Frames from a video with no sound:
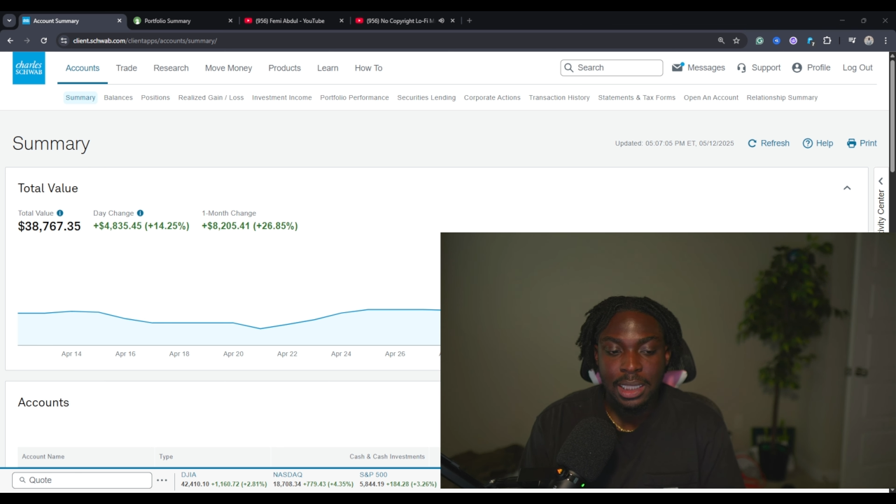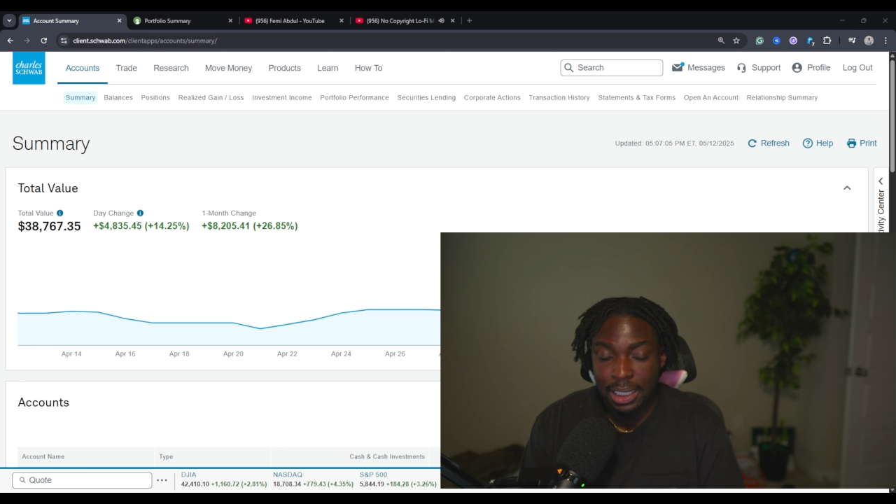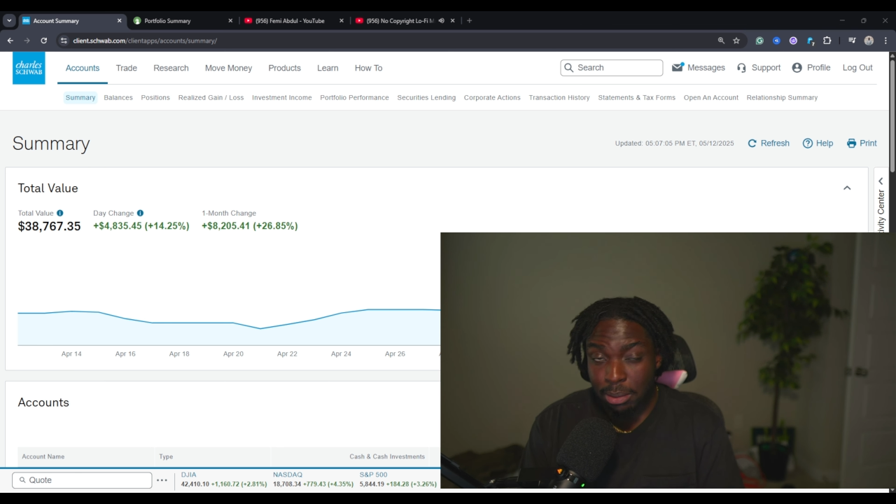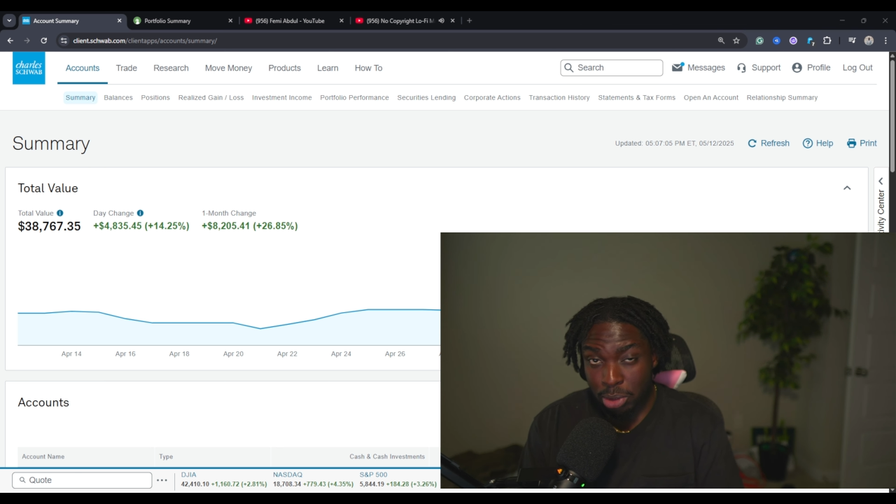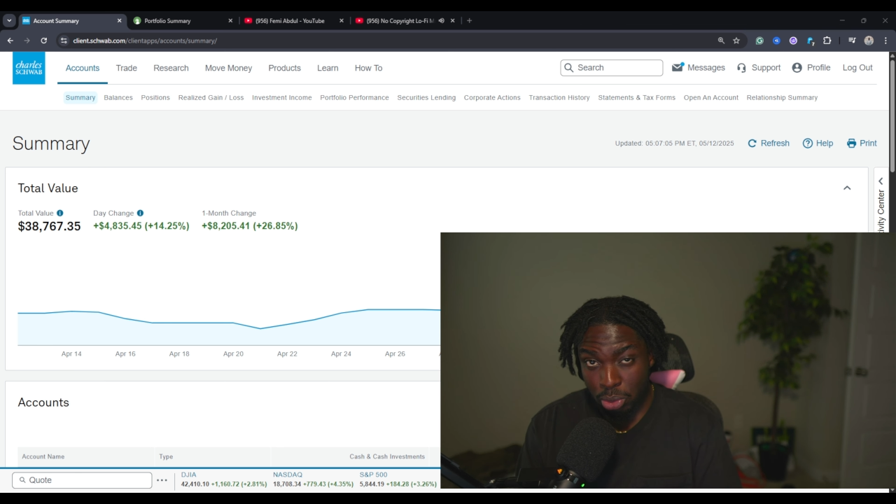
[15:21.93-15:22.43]
think
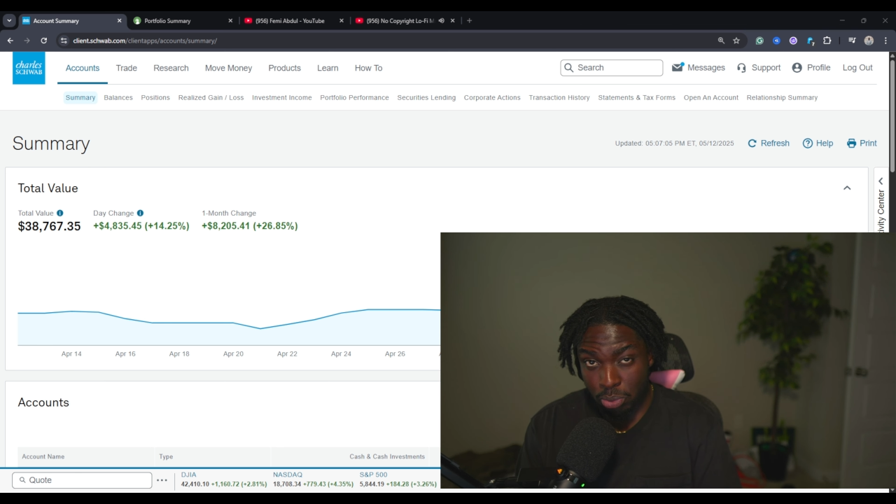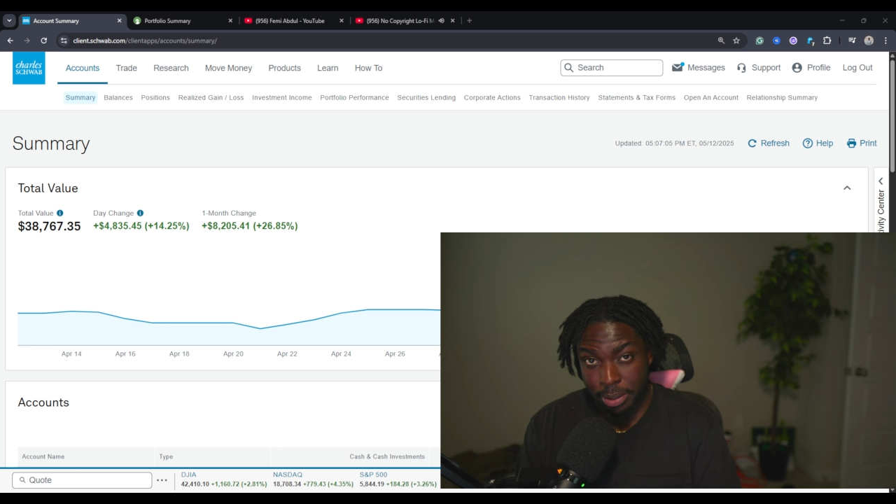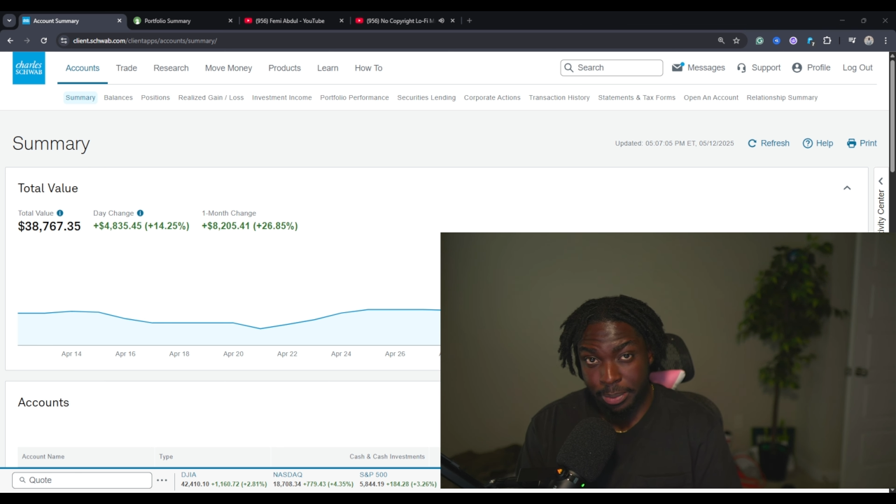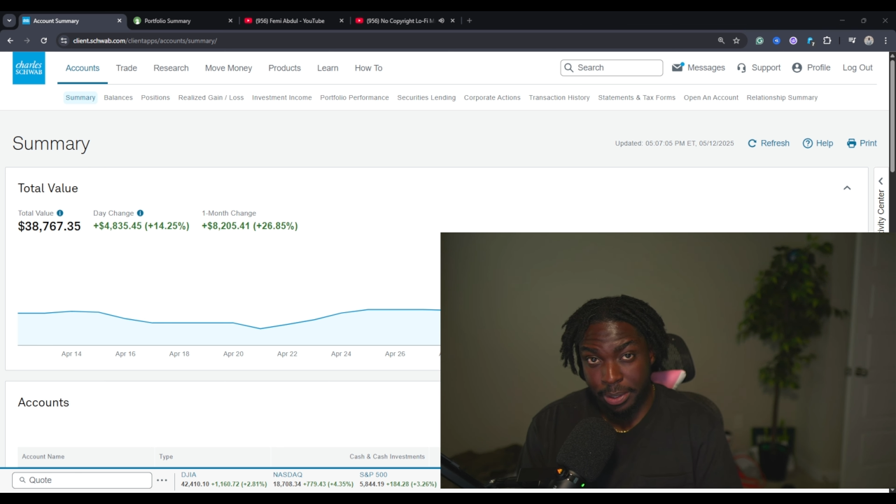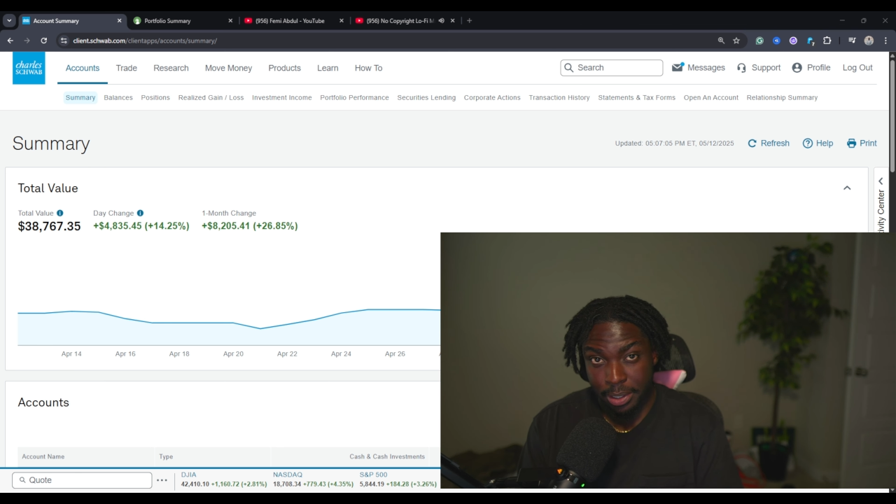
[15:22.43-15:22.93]
I'm just
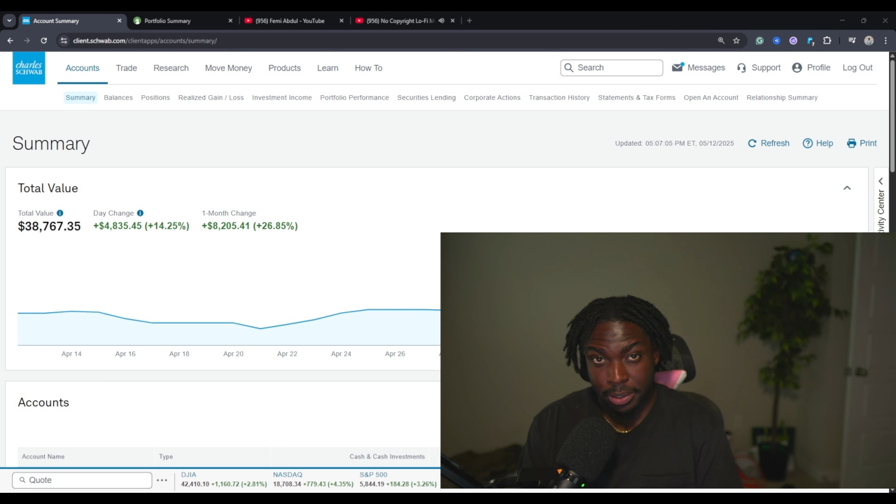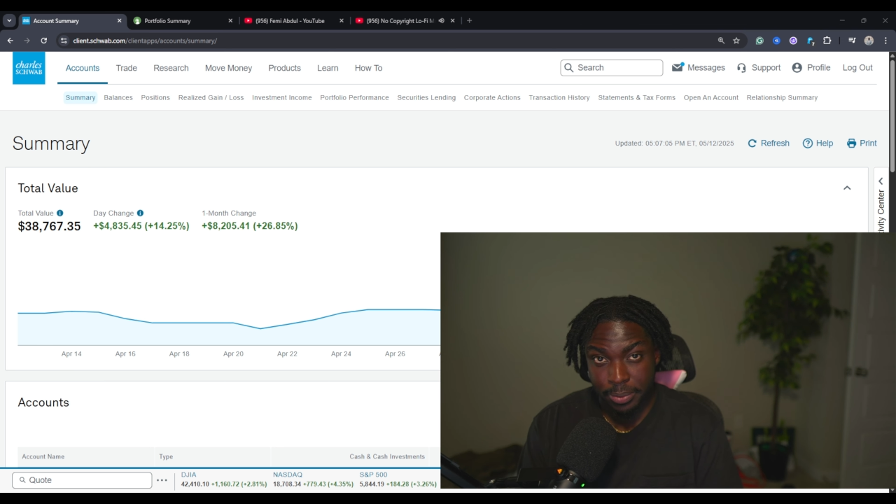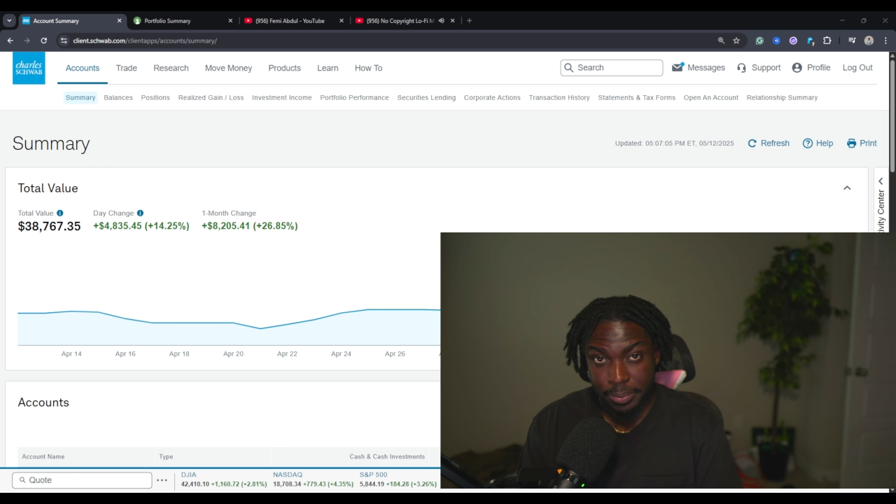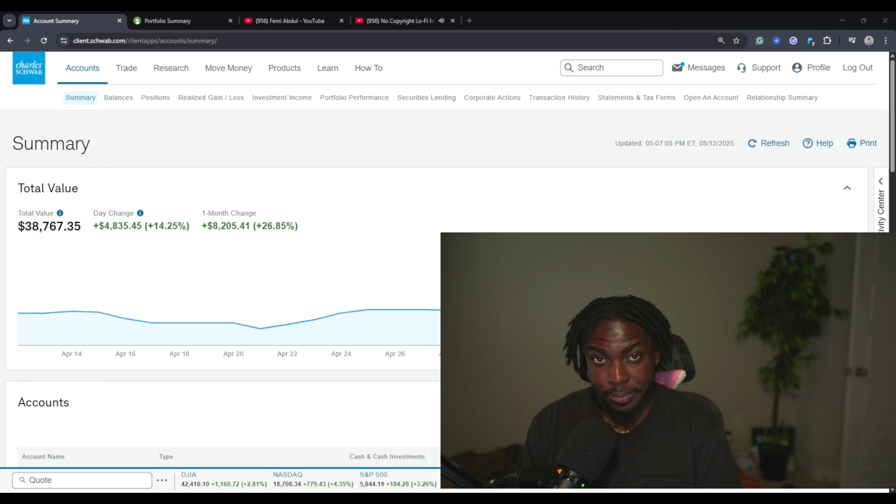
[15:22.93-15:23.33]
rambling now.